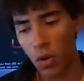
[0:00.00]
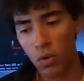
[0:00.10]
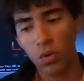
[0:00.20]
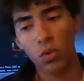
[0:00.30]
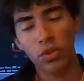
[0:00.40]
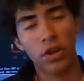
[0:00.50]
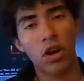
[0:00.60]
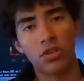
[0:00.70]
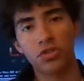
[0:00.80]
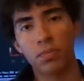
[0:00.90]
cool the
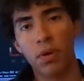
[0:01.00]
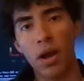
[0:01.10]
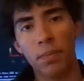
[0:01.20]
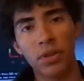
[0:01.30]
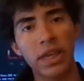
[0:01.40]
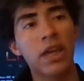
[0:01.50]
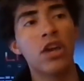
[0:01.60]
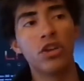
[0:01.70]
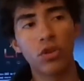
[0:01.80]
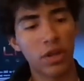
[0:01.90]
console properly,
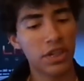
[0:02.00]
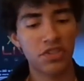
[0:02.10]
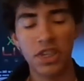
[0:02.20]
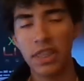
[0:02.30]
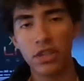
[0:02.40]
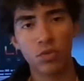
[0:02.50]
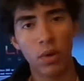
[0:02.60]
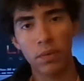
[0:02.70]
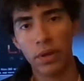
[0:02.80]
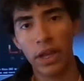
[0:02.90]
you're going to see these
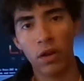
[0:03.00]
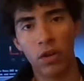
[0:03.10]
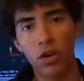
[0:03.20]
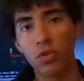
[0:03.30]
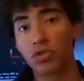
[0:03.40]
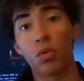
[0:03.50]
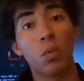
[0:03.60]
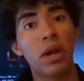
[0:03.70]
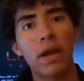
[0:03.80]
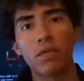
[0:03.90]
red ring error codes, or
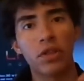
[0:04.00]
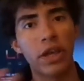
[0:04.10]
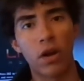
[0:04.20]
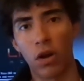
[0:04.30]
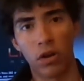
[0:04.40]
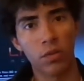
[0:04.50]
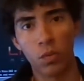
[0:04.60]
whatever they are,